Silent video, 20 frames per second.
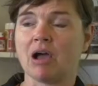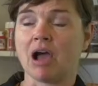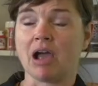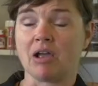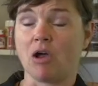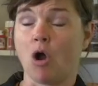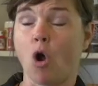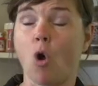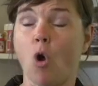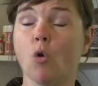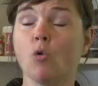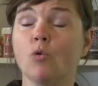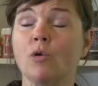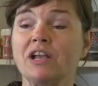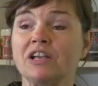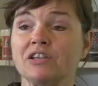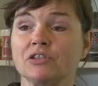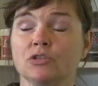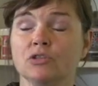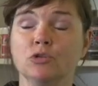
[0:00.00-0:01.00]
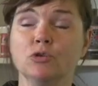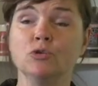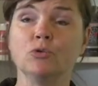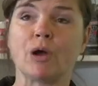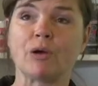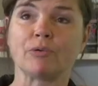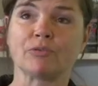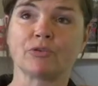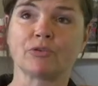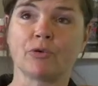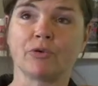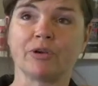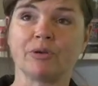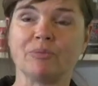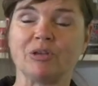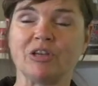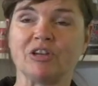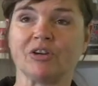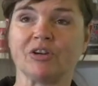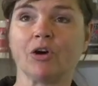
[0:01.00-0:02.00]
I always knew I was going to
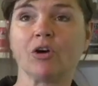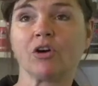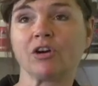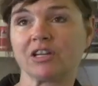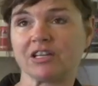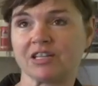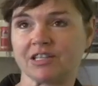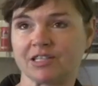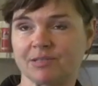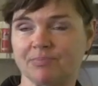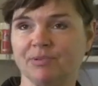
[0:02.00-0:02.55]
be an artist,